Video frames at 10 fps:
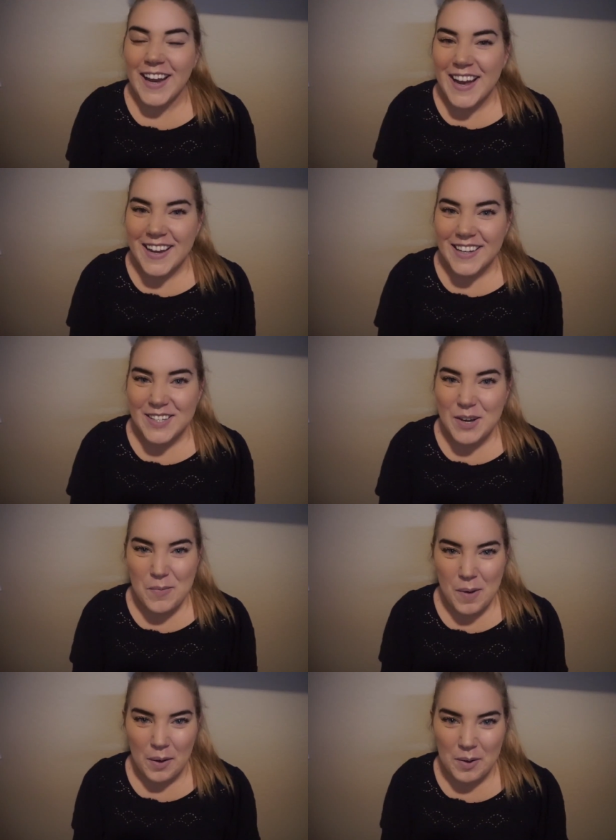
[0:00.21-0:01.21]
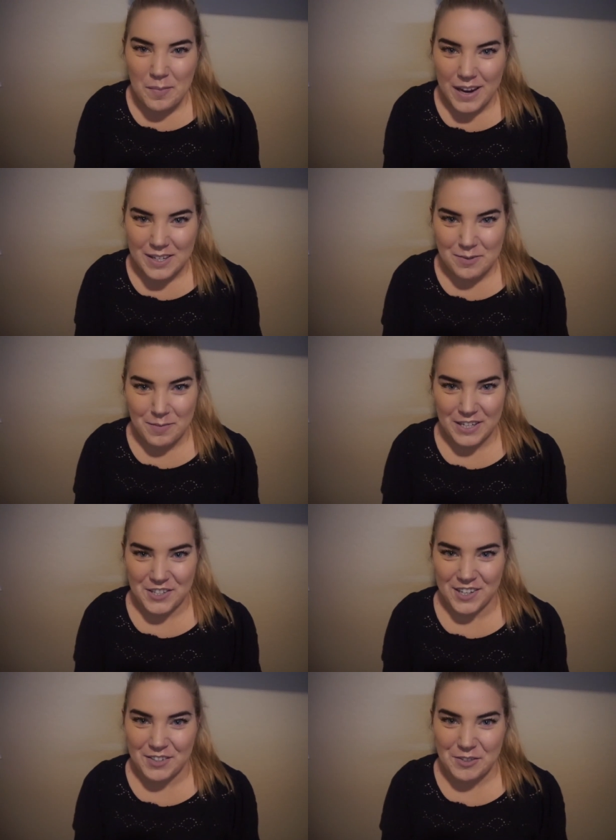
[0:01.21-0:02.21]
Hey guys, welcome back to my
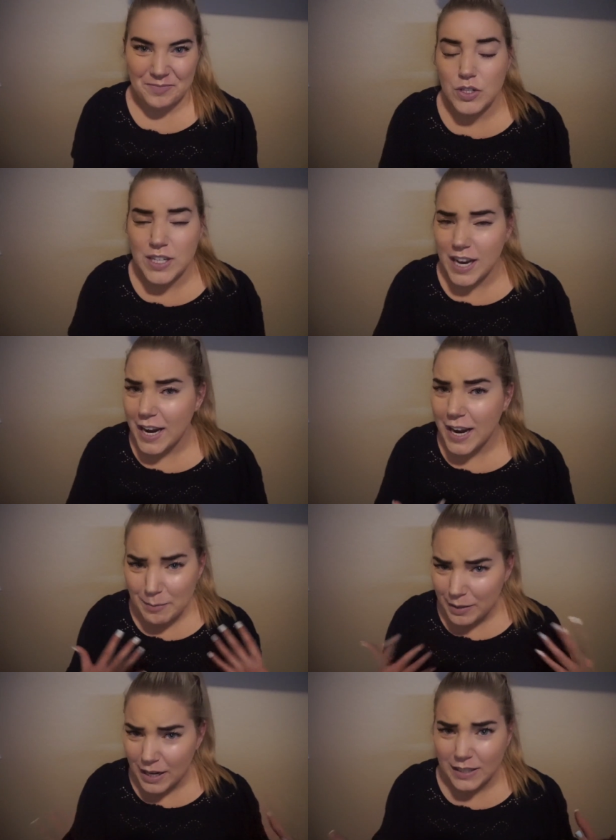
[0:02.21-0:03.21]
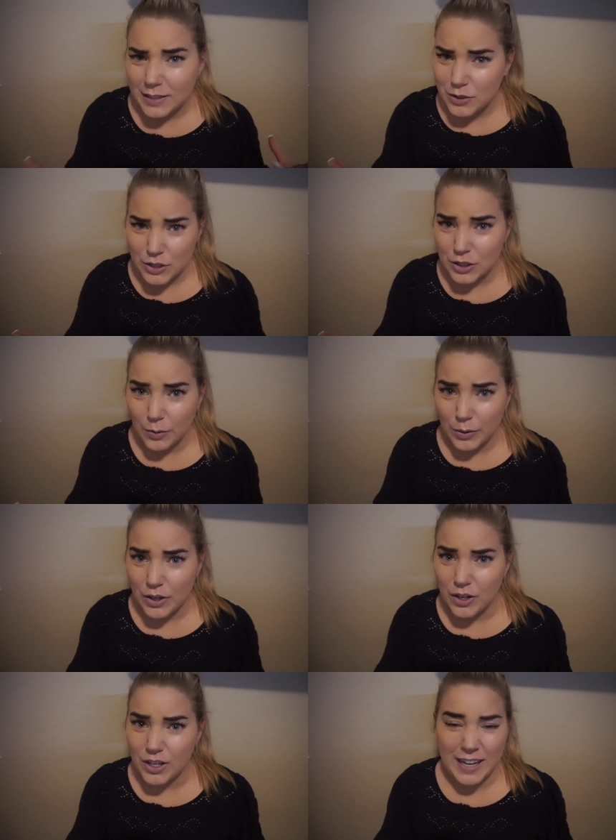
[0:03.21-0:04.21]
channel. Today I'm kind of just going
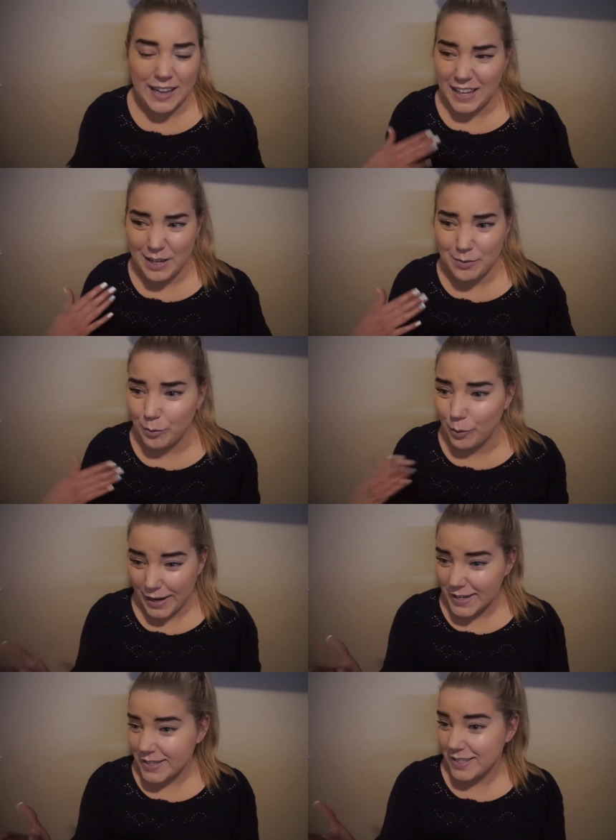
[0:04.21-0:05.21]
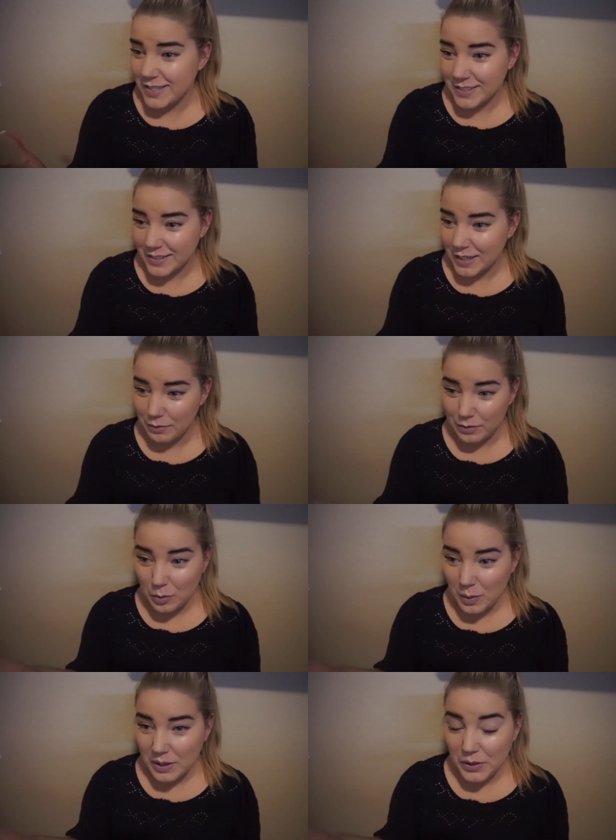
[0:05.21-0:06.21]
on a life rant, if
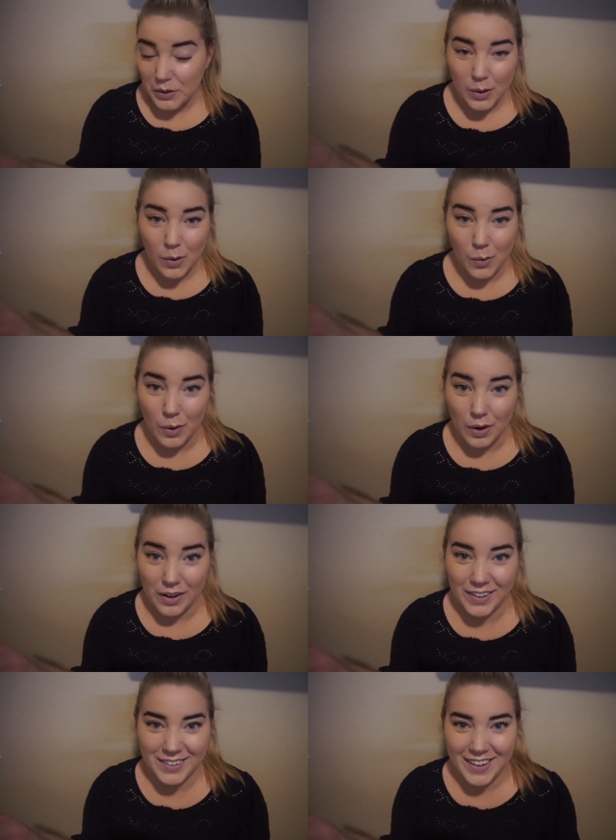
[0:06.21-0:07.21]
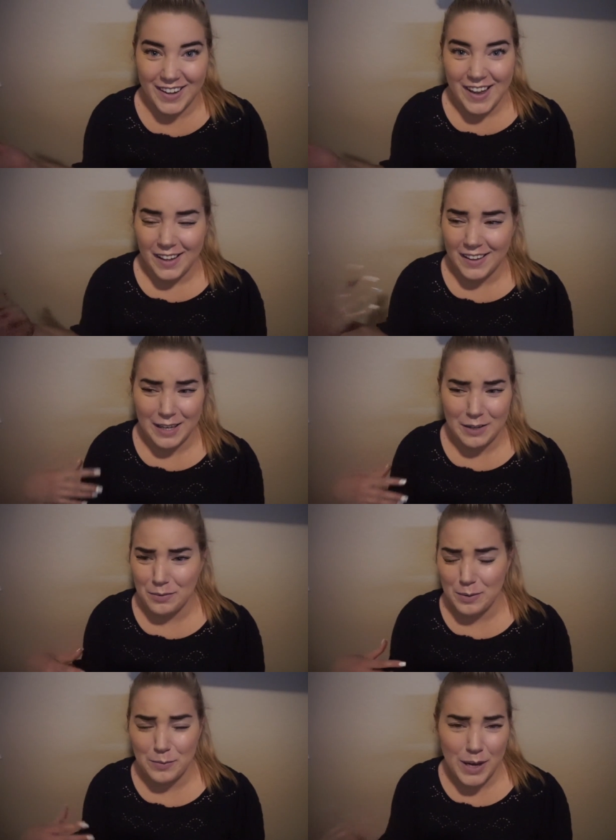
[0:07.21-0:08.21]
you will, or life
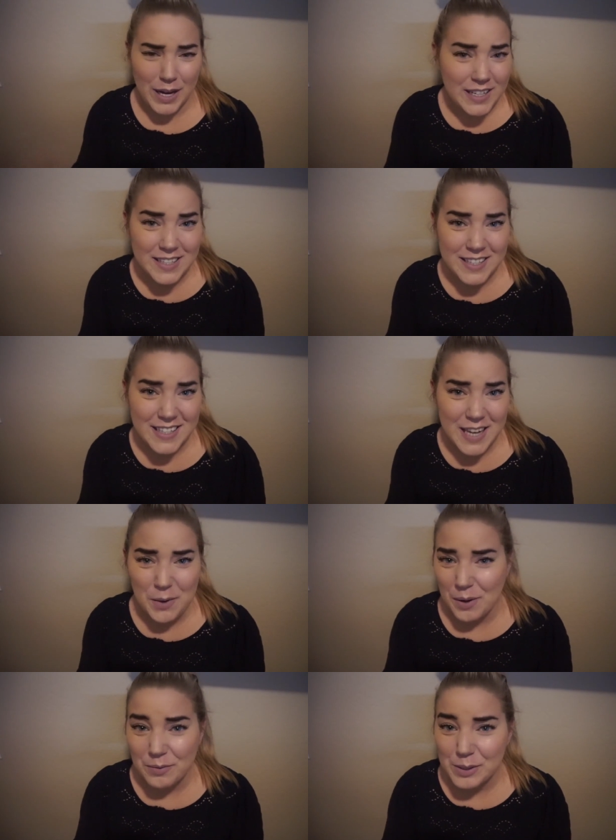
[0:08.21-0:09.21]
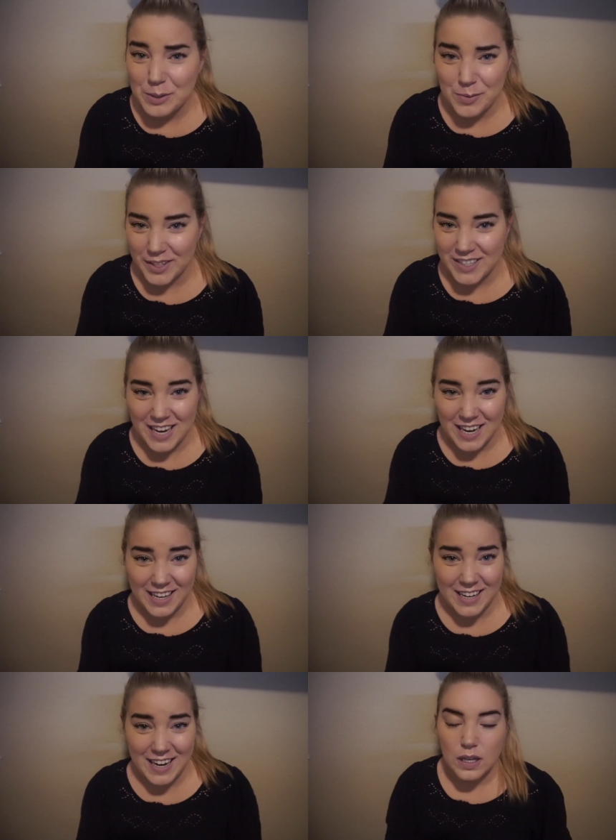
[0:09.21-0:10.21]
advice, however you want to take
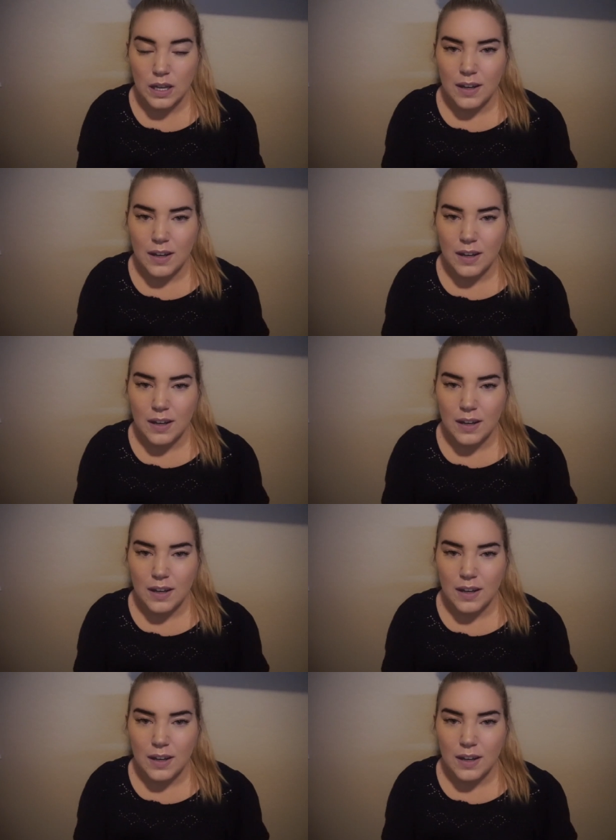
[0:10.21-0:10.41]
it.